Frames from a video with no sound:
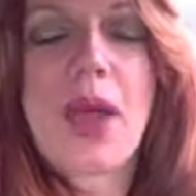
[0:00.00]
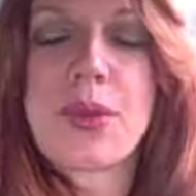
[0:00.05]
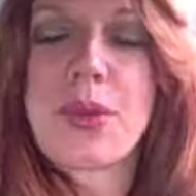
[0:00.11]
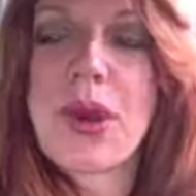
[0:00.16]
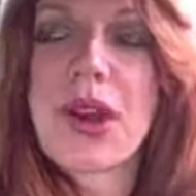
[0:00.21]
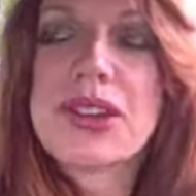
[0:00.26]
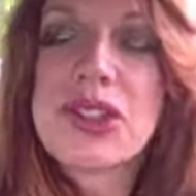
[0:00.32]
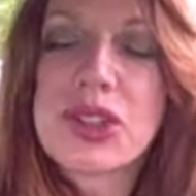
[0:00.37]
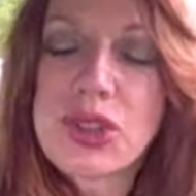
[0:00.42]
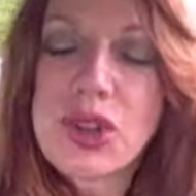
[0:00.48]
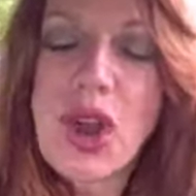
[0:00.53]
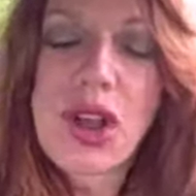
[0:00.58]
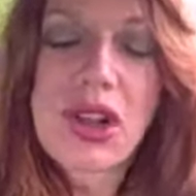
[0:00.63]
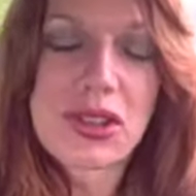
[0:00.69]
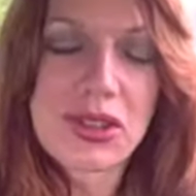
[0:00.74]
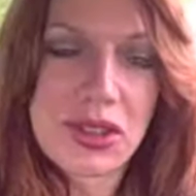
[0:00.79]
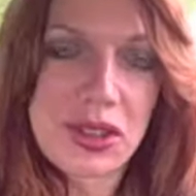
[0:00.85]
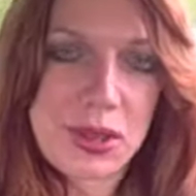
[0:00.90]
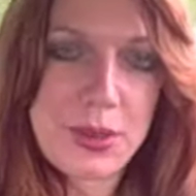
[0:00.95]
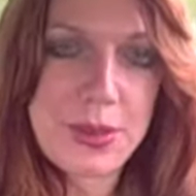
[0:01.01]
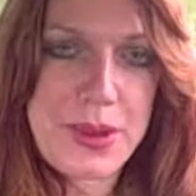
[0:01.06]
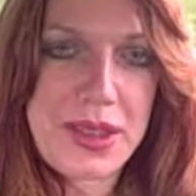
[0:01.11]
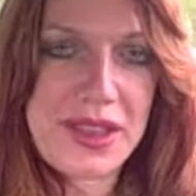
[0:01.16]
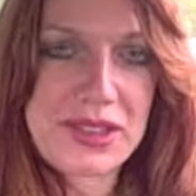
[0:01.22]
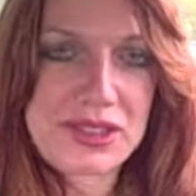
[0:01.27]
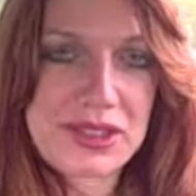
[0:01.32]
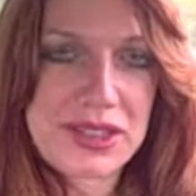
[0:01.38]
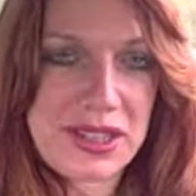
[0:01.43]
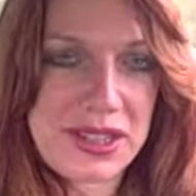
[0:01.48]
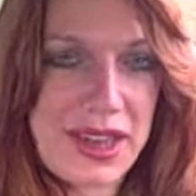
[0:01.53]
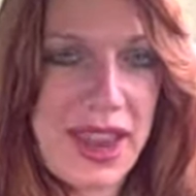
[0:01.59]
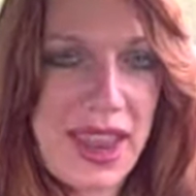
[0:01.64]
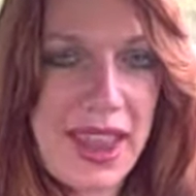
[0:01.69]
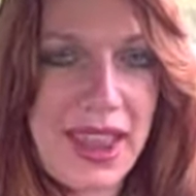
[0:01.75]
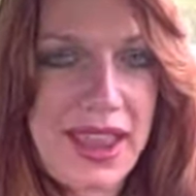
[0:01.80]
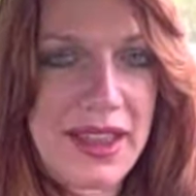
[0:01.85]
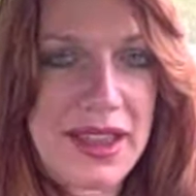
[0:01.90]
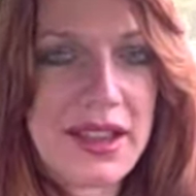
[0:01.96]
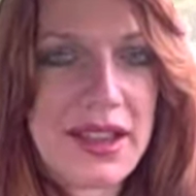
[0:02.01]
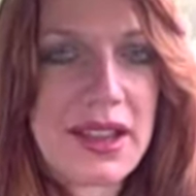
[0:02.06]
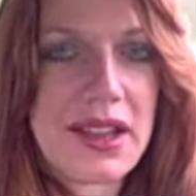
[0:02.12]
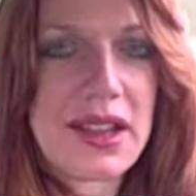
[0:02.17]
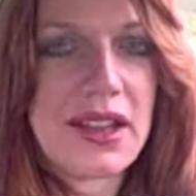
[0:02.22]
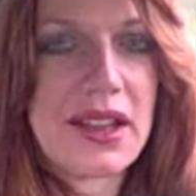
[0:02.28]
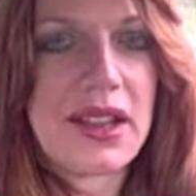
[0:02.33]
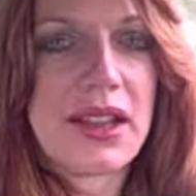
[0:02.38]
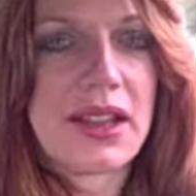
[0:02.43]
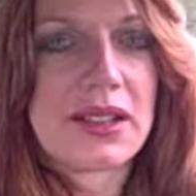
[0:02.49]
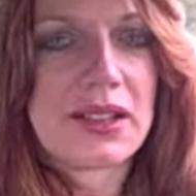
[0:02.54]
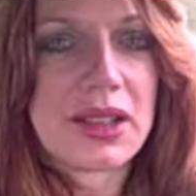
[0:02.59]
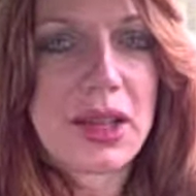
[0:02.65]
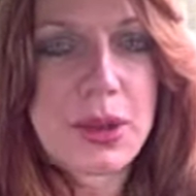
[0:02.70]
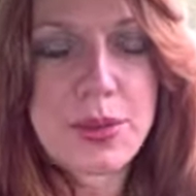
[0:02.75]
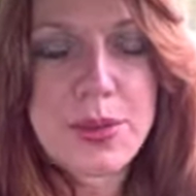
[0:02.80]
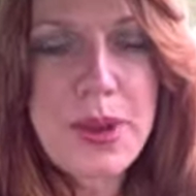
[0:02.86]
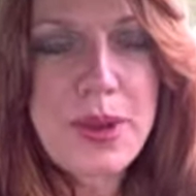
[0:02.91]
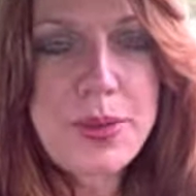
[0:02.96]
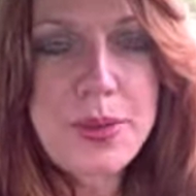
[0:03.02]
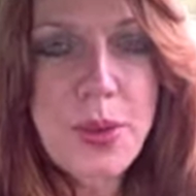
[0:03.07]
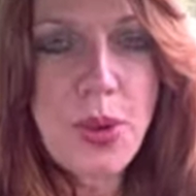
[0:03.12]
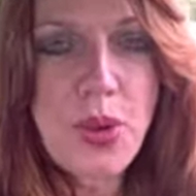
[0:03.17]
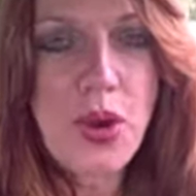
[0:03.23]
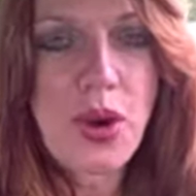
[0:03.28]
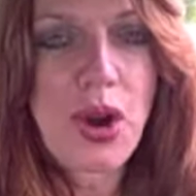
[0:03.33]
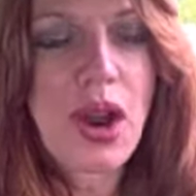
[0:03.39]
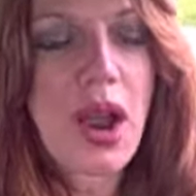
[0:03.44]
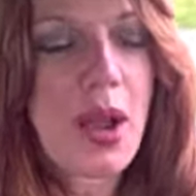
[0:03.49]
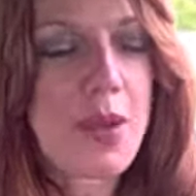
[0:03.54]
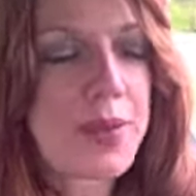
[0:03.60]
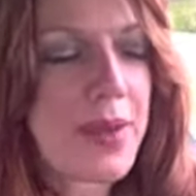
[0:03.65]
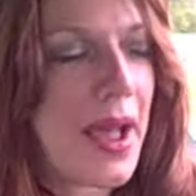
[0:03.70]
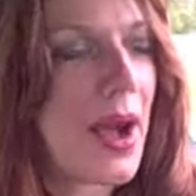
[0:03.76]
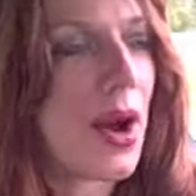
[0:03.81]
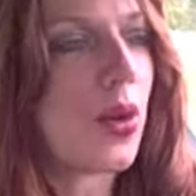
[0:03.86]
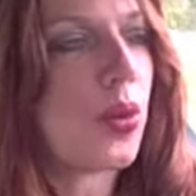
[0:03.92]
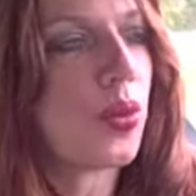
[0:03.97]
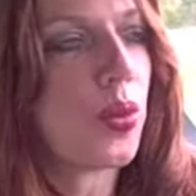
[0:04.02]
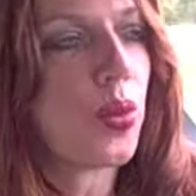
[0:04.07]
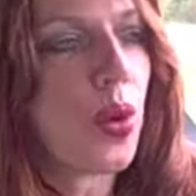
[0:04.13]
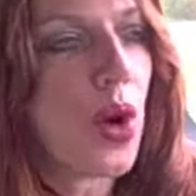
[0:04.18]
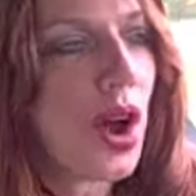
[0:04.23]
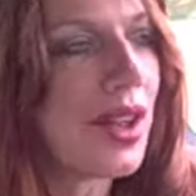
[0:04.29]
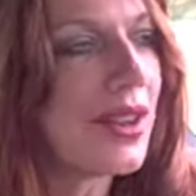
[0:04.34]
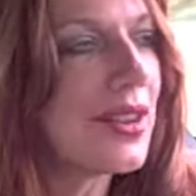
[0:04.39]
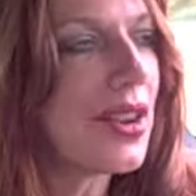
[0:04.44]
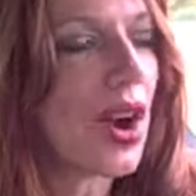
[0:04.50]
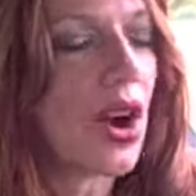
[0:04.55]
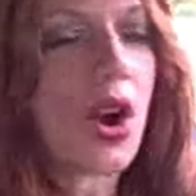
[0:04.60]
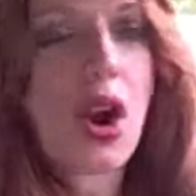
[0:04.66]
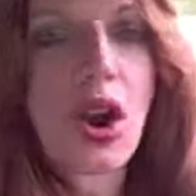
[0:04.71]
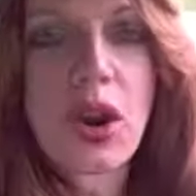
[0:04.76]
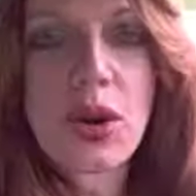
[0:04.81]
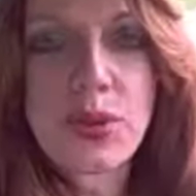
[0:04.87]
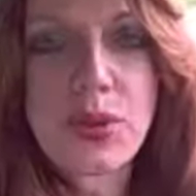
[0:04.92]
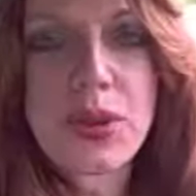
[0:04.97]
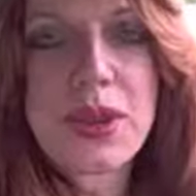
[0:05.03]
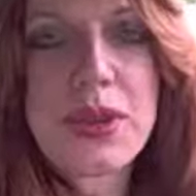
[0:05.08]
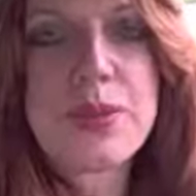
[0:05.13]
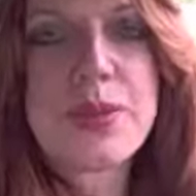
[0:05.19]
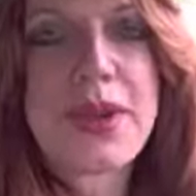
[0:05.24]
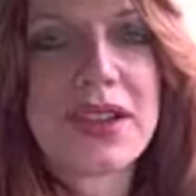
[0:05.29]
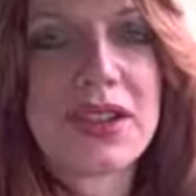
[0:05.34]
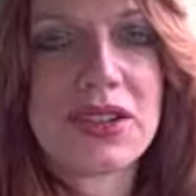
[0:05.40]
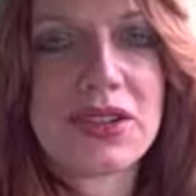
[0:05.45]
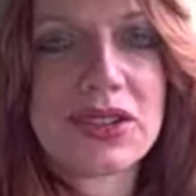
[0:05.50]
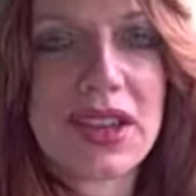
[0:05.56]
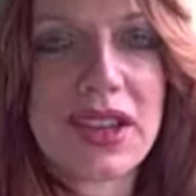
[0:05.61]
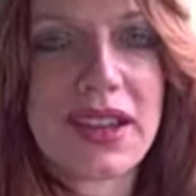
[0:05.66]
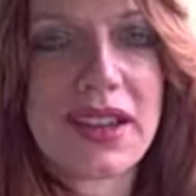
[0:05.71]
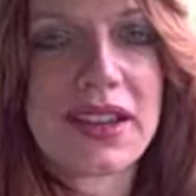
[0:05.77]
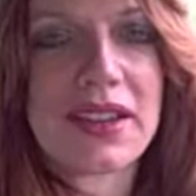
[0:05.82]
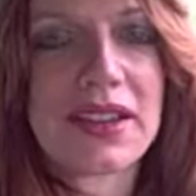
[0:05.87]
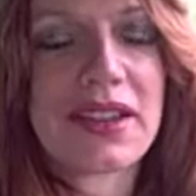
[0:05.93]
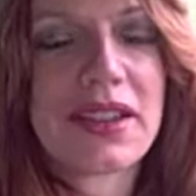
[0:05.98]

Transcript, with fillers: wanted to talk a little bit today, a little bit more about what are we building?